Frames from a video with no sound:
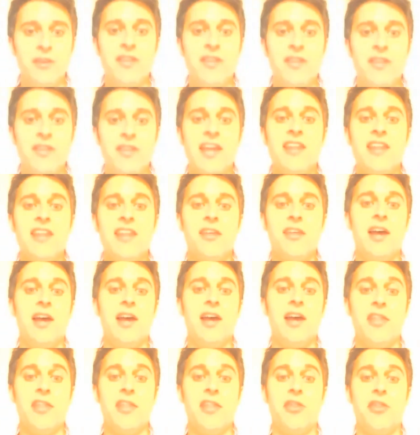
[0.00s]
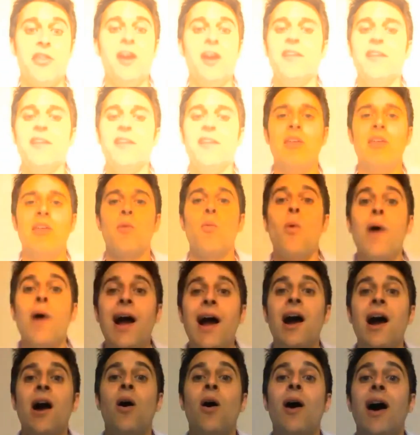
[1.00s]
than they had thought, if they think,
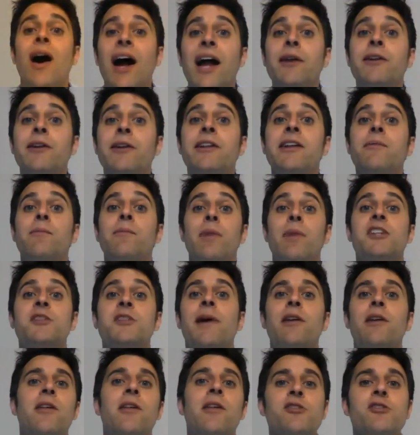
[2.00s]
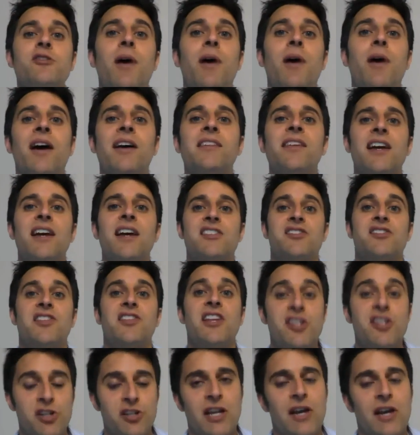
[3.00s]
wow, I did much better than those mock tests,
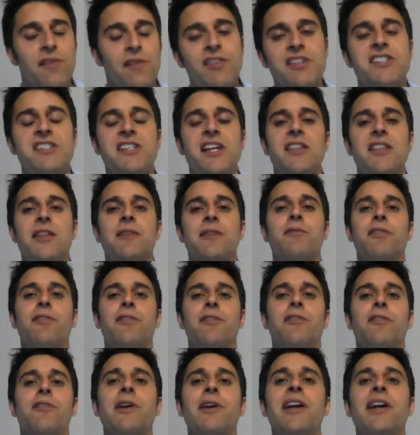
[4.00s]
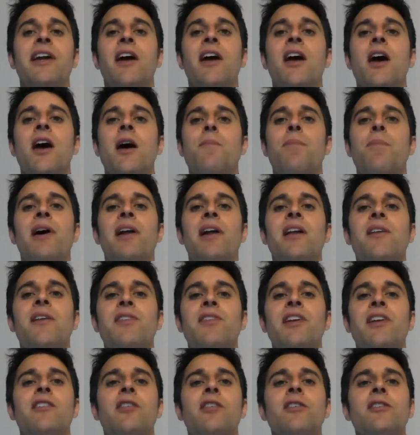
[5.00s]
they should definitely send them for free. But
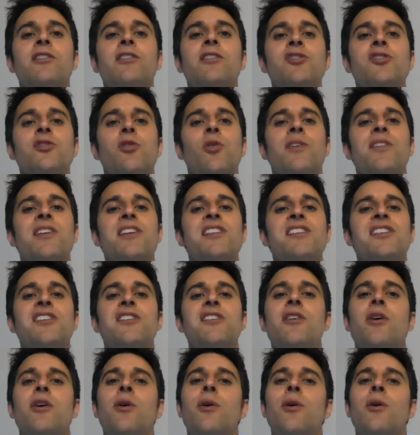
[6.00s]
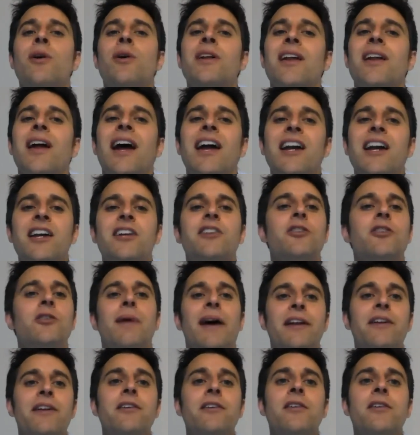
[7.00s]
if they took the score and they said, you know what, I can do
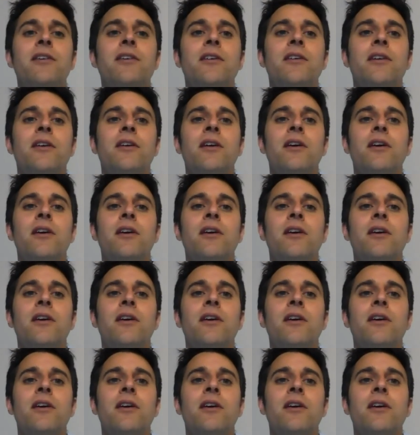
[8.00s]
better,